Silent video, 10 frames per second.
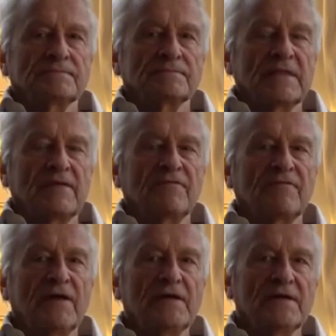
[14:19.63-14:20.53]
And
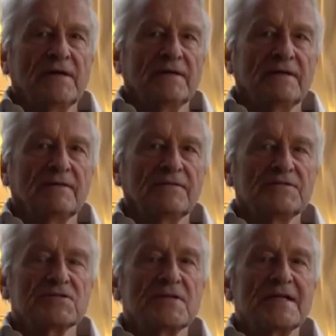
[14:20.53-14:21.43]
finally, we
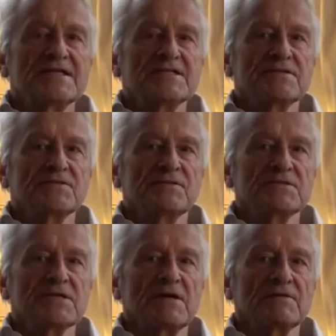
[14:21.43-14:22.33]
just listen to the
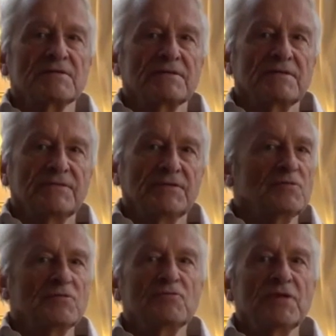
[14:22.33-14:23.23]
sound. We don't
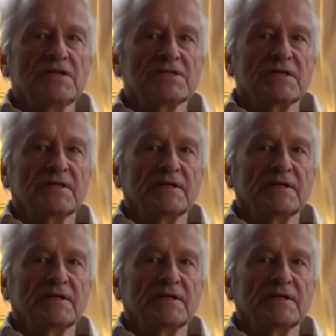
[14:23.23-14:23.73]
do anything.